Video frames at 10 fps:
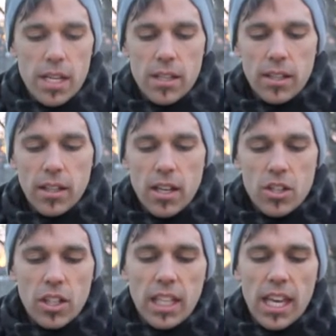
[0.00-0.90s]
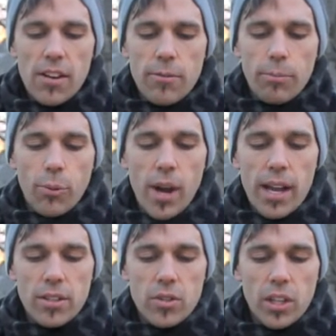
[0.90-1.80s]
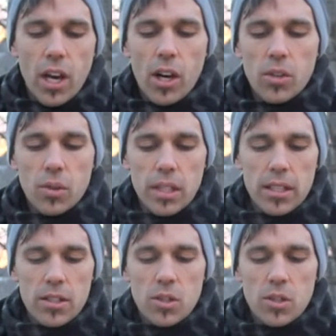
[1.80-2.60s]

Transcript: to give bread to the hungry,